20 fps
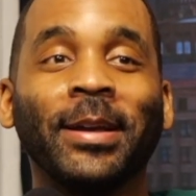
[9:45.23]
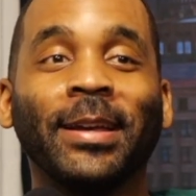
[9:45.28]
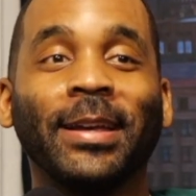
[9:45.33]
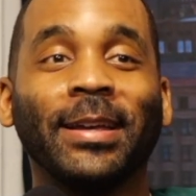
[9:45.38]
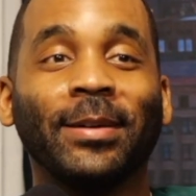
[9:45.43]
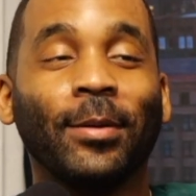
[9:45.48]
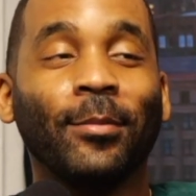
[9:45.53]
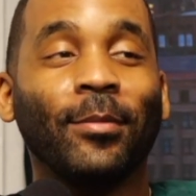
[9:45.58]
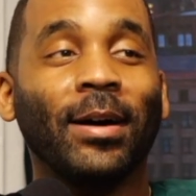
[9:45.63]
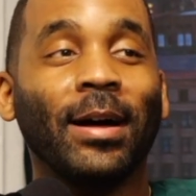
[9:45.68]

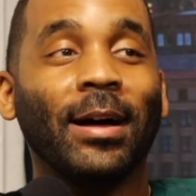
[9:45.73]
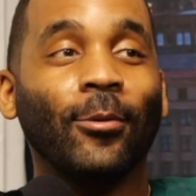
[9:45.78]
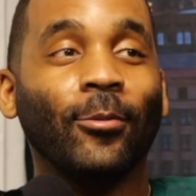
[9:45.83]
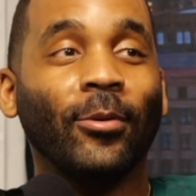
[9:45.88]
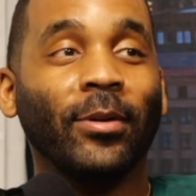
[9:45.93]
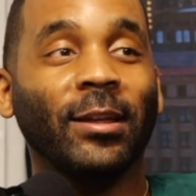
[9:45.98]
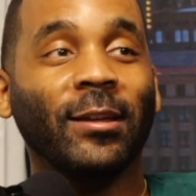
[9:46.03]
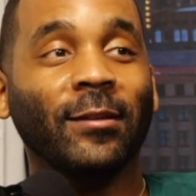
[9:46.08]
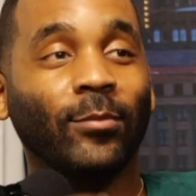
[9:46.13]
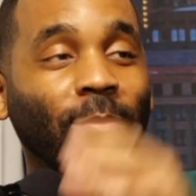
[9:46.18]
And my mom
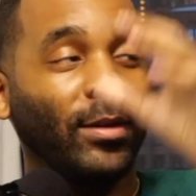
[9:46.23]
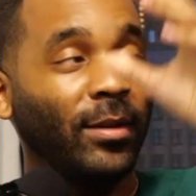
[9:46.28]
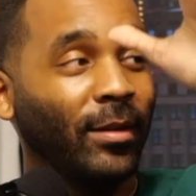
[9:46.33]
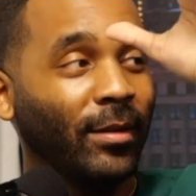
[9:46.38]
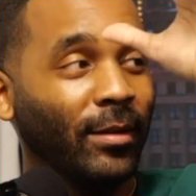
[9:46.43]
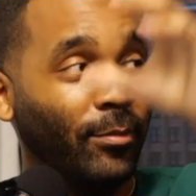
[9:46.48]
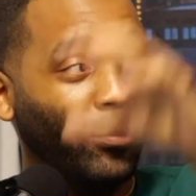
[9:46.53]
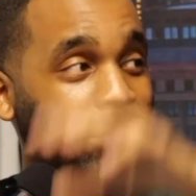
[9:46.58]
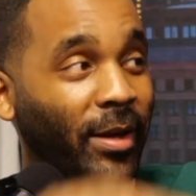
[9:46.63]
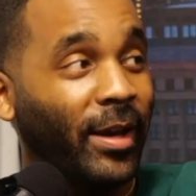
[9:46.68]
would give me
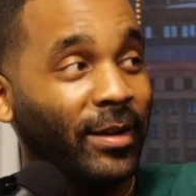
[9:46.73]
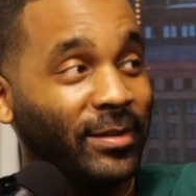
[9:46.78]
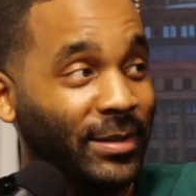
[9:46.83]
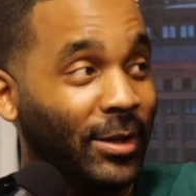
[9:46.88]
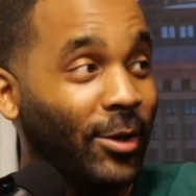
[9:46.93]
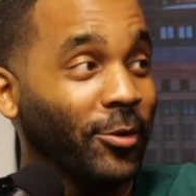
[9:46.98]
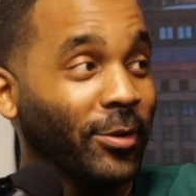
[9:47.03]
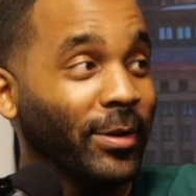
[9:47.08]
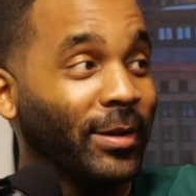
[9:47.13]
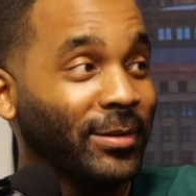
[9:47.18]
a bag of
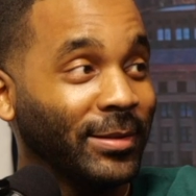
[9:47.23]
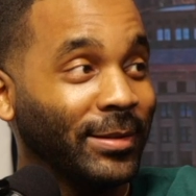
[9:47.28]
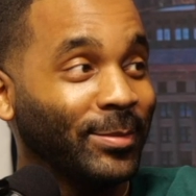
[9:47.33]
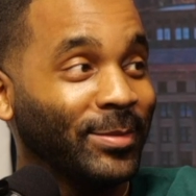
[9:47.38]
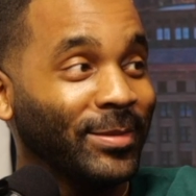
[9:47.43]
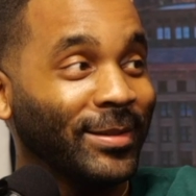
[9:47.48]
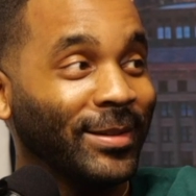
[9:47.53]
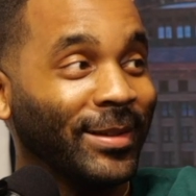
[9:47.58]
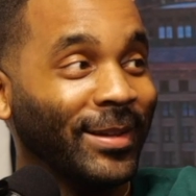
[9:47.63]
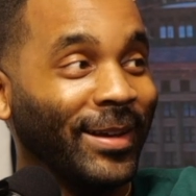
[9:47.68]
sour cream
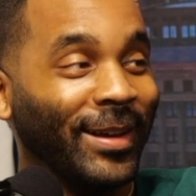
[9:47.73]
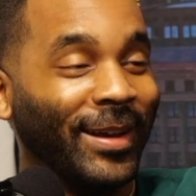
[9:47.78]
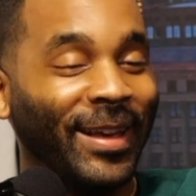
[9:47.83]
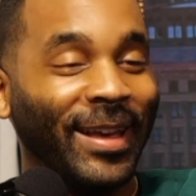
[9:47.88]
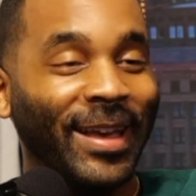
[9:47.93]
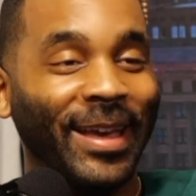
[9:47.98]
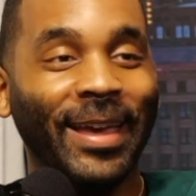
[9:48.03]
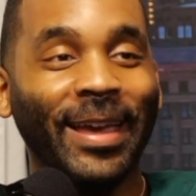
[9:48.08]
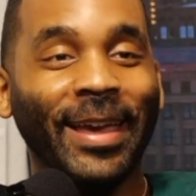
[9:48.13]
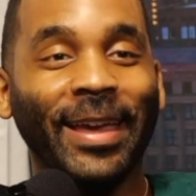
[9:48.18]
chips,
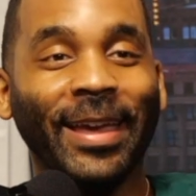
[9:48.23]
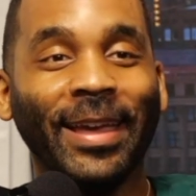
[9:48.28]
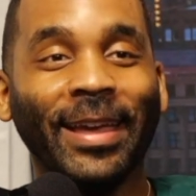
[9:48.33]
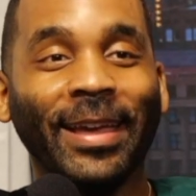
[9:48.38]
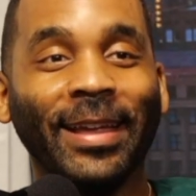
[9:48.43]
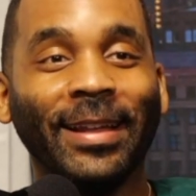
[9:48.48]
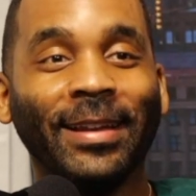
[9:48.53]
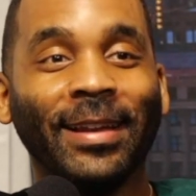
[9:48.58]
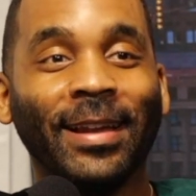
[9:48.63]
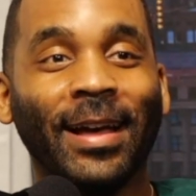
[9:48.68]

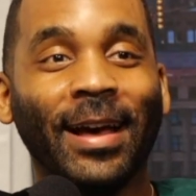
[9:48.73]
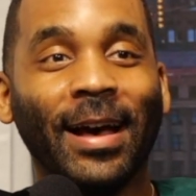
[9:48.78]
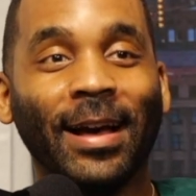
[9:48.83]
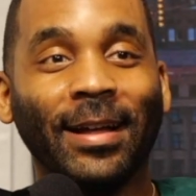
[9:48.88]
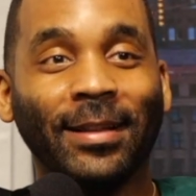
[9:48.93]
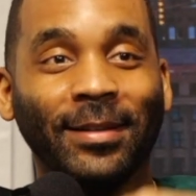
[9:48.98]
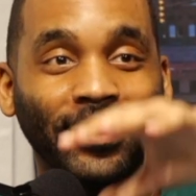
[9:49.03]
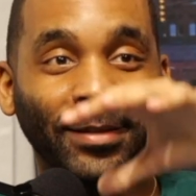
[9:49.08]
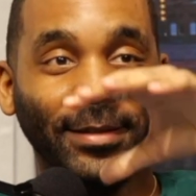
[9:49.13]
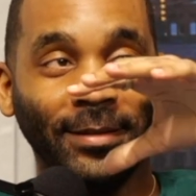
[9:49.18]
and
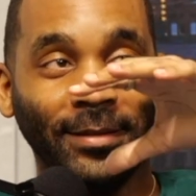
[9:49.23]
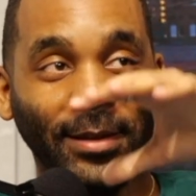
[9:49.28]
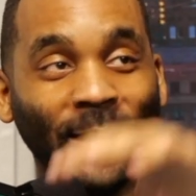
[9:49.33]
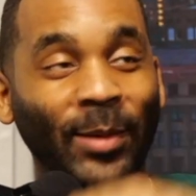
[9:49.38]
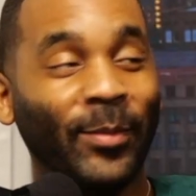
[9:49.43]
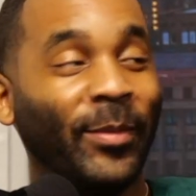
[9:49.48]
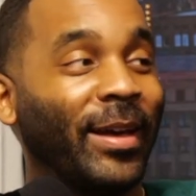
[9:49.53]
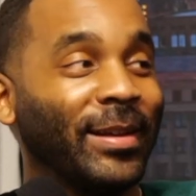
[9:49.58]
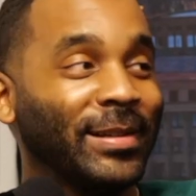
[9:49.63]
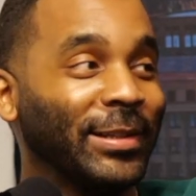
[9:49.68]

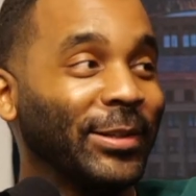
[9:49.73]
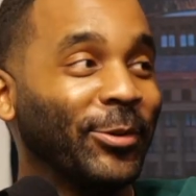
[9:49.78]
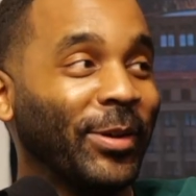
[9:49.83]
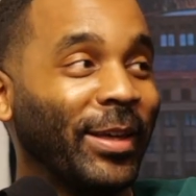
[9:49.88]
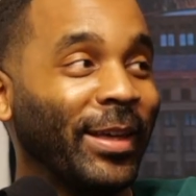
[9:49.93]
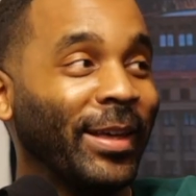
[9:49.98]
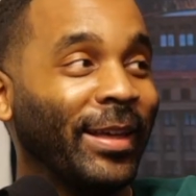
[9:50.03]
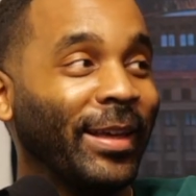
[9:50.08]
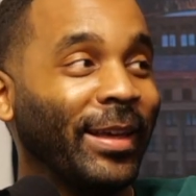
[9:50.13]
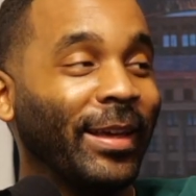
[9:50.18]
dumbass little
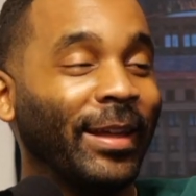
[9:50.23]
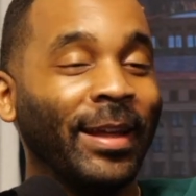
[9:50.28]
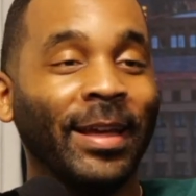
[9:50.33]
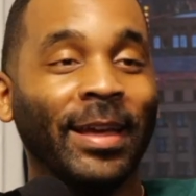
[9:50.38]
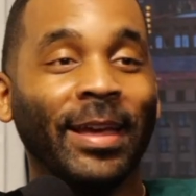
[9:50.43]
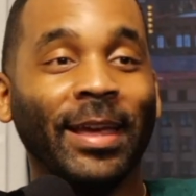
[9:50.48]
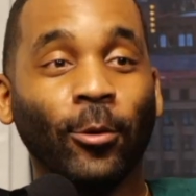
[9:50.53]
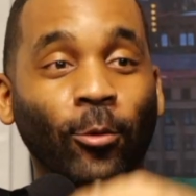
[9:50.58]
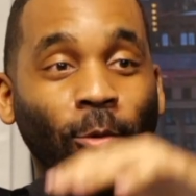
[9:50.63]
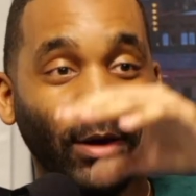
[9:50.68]
kid,
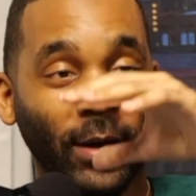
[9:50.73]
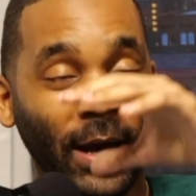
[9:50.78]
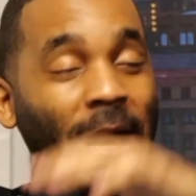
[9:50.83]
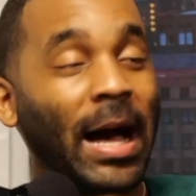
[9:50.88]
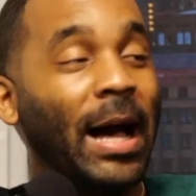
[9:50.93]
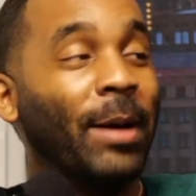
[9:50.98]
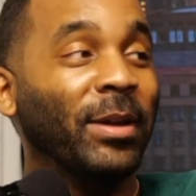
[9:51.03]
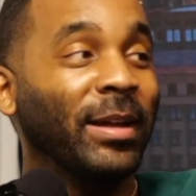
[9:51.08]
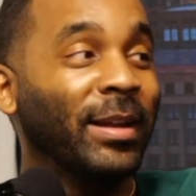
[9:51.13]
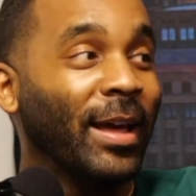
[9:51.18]
it would
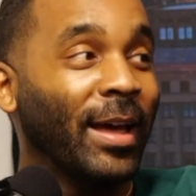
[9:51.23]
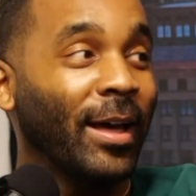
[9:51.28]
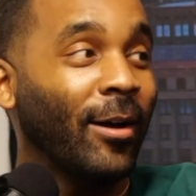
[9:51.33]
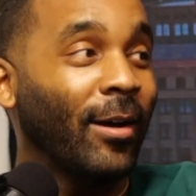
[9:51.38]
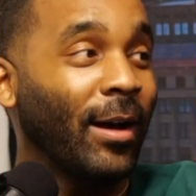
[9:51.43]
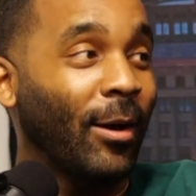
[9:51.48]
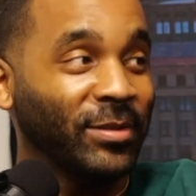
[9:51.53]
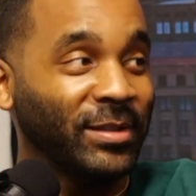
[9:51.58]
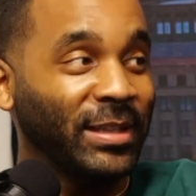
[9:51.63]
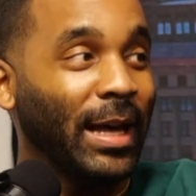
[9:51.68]
calm me down.
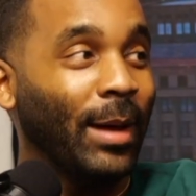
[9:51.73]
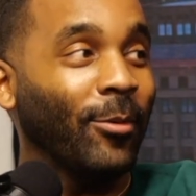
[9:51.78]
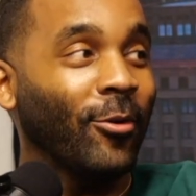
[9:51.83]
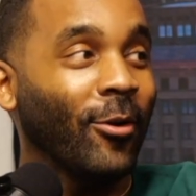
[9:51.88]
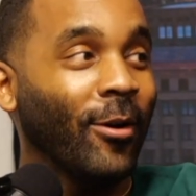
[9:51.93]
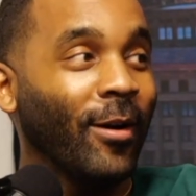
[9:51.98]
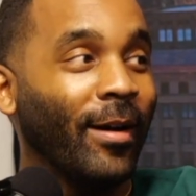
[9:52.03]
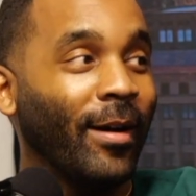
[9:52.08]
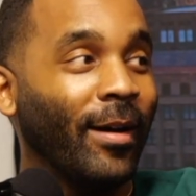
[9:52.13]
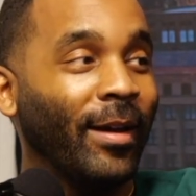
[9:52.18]
I would stop
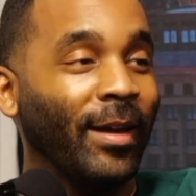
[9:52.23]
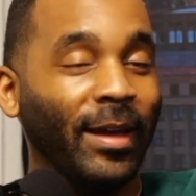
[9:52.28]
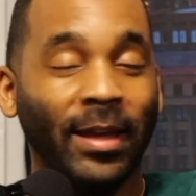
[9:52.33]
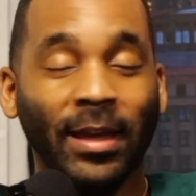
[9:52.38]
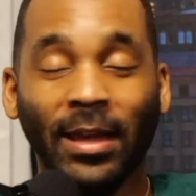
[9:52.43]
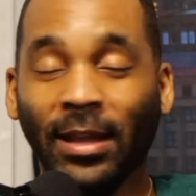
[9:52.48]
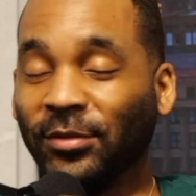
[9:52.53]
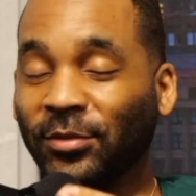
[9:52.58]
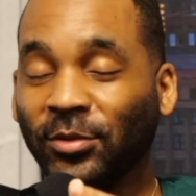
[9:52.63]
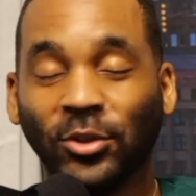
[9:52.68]
crying
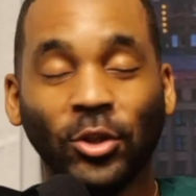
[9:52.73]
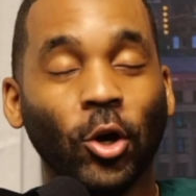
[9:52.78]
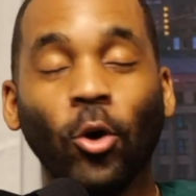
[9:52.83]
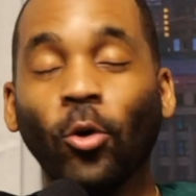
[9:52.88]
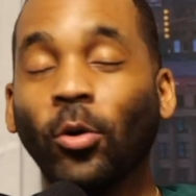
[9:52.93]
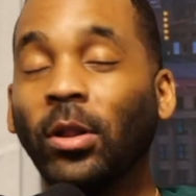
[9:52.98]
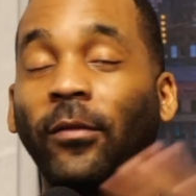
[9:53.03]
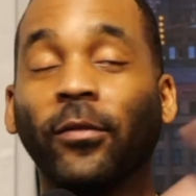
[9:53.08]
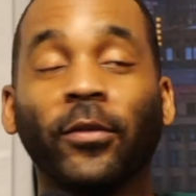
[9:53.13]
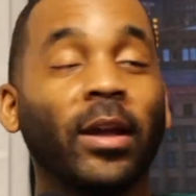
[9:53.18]
and
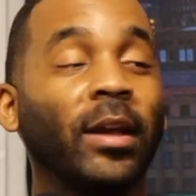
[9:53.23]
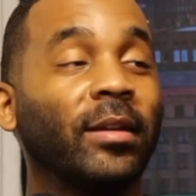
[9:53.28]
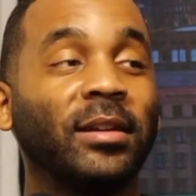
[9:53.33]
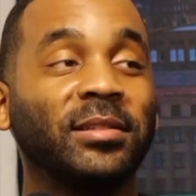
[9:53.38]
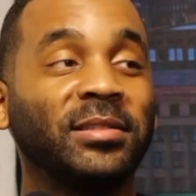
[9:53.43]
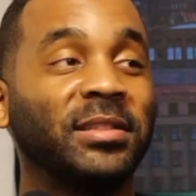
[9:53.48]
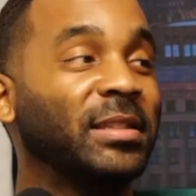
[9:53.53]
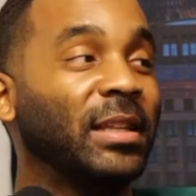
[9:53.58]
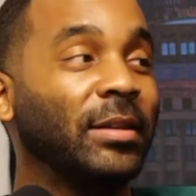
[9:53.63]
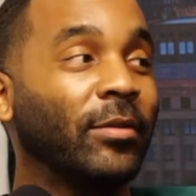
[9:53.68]
totally forget that
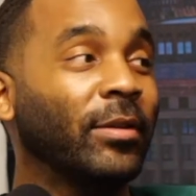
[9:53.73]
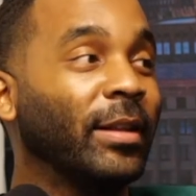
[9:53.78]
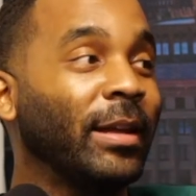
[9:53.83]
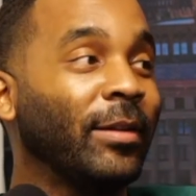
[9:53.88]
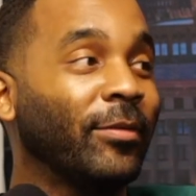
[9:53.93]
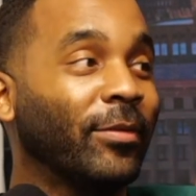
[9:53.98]
she's even leaving.